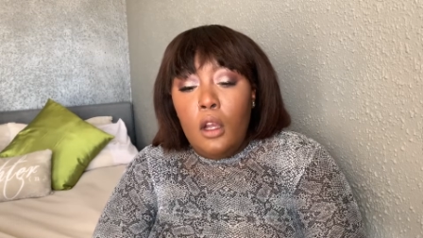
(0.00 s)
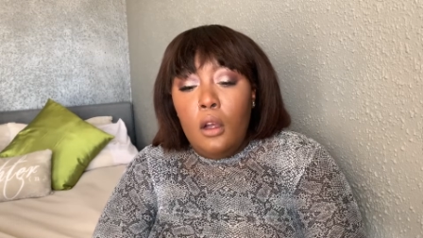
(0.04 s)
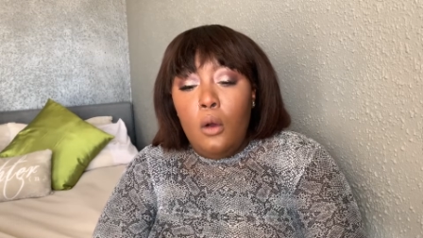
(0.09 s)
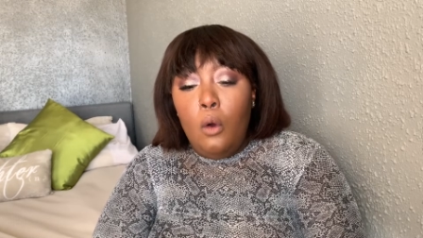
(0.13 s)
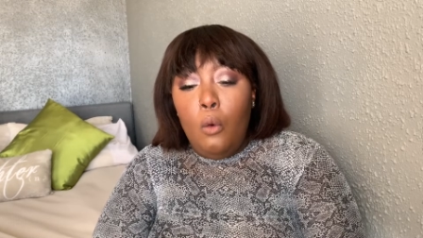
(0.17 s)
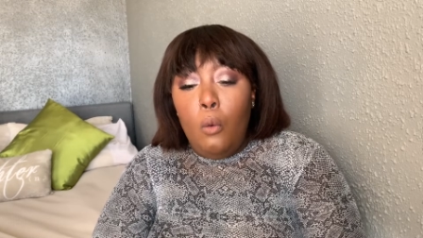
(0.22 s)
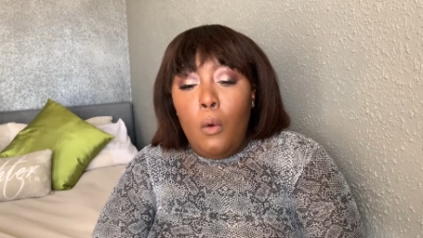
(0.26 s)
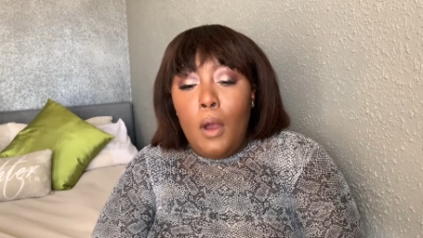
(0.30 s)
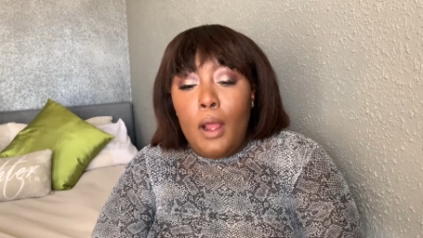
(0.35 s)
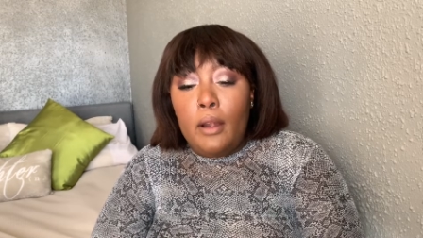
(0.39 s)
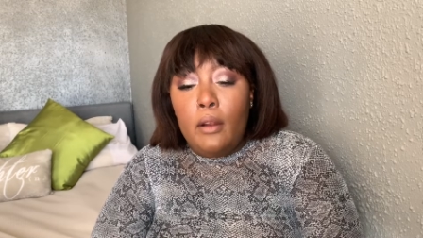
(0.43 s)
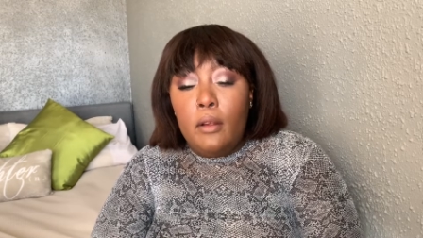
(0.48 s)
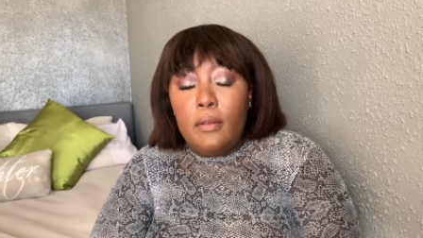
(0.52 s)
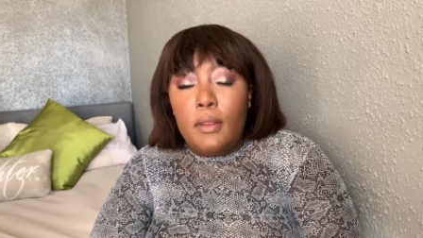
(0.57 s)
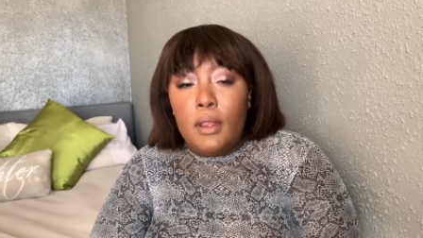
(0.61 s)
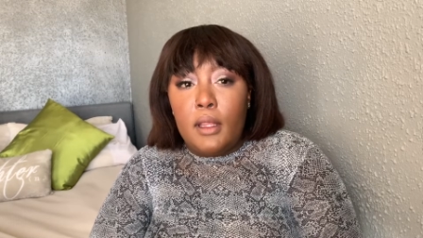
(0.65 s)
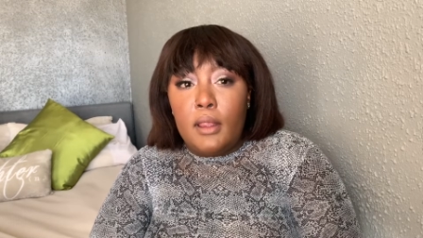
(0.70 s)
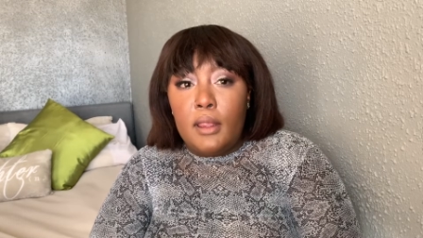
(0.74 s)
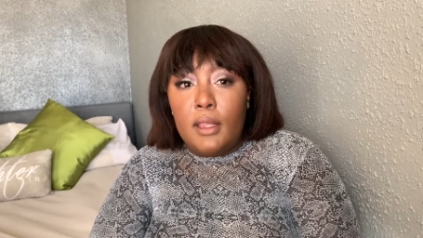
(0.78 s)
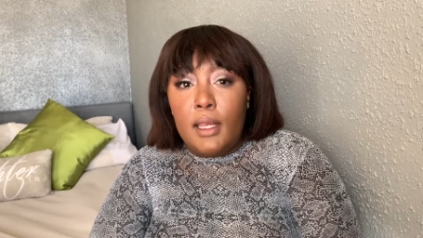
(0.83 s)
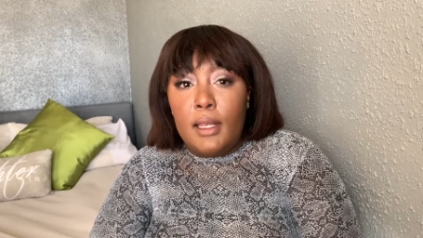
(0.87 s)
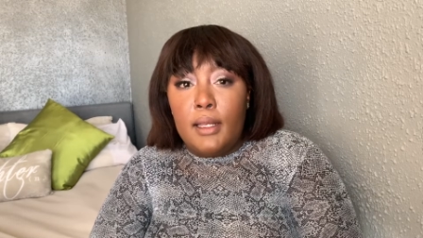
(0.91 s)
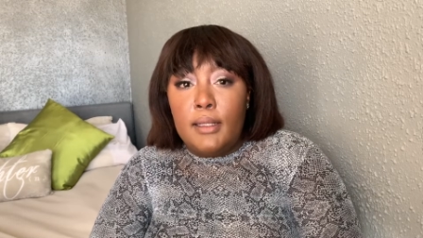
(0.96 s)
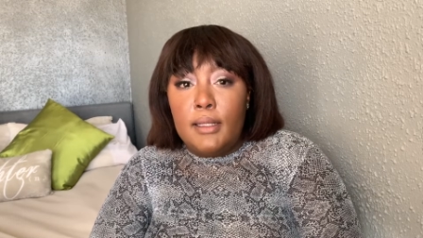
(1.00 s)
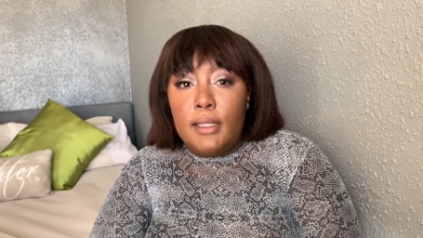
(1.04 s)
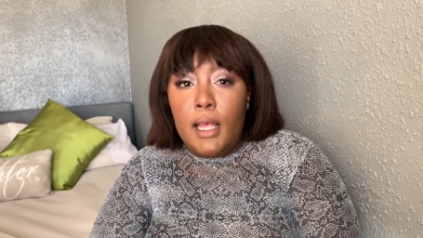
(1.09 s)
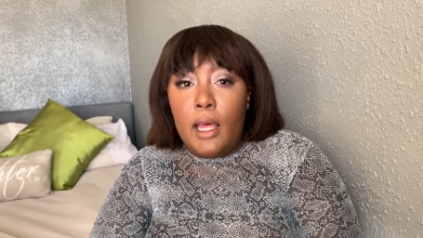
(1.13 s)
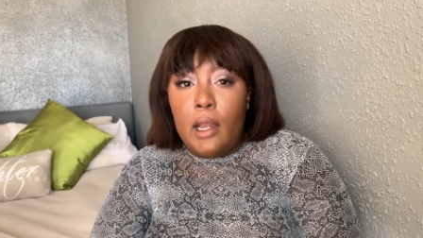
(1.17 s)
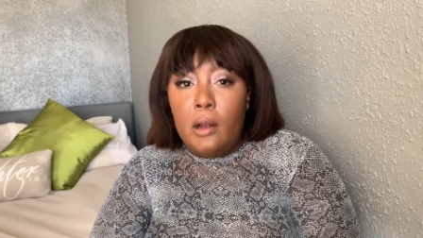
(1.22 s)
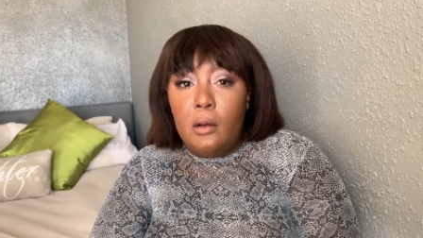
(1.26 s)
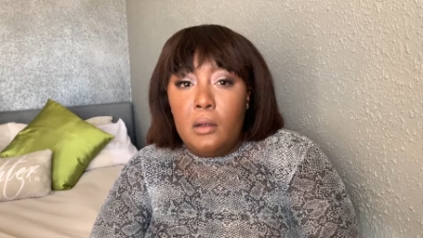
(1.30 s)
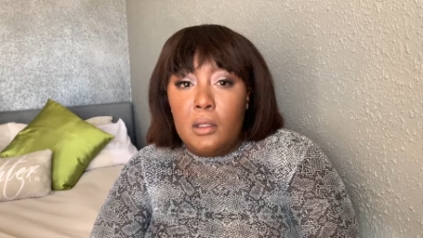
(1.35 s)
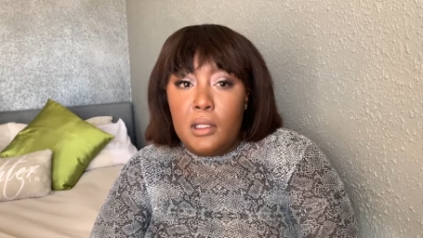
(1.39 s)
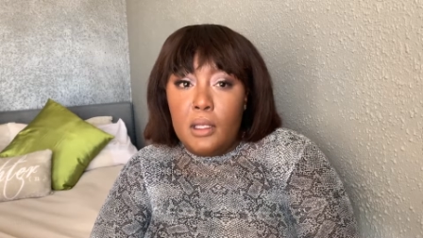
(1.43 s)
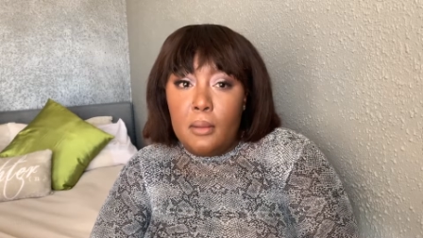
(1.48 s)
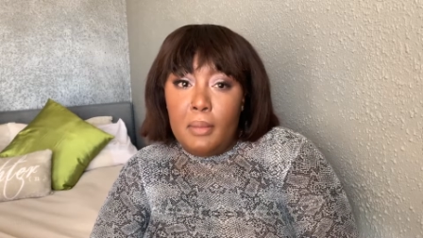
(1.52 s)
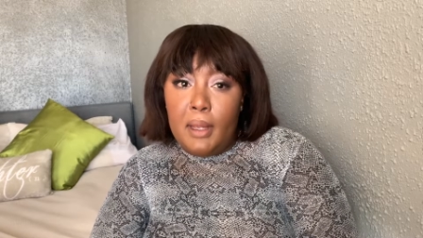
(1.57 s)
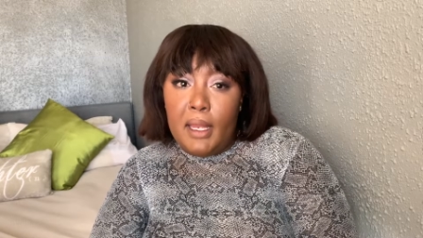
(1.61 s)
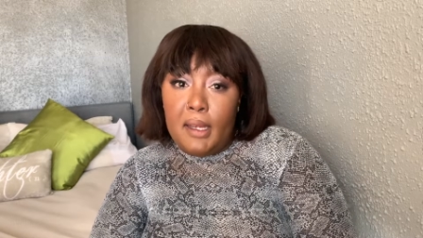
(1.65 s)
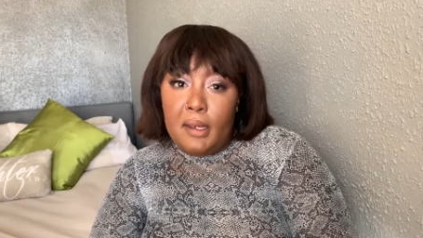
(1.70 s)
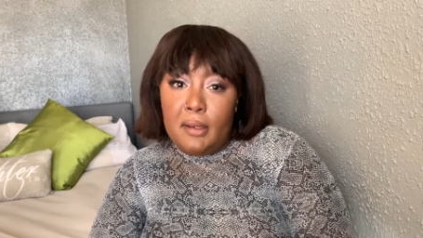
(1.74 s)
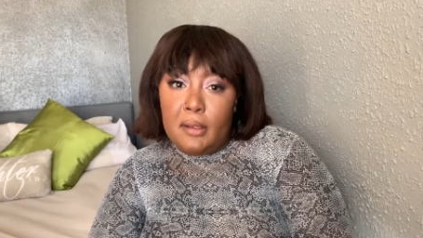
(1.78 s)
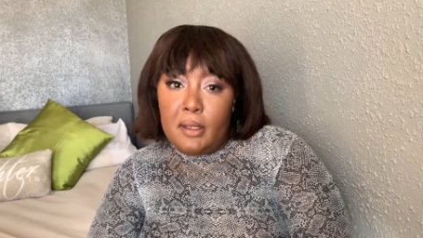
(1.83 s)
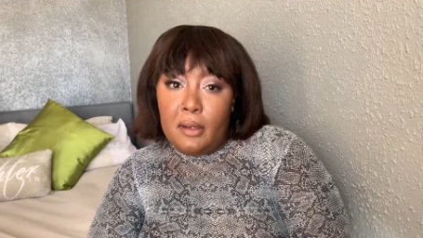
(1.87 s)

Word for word: one of the things that also made it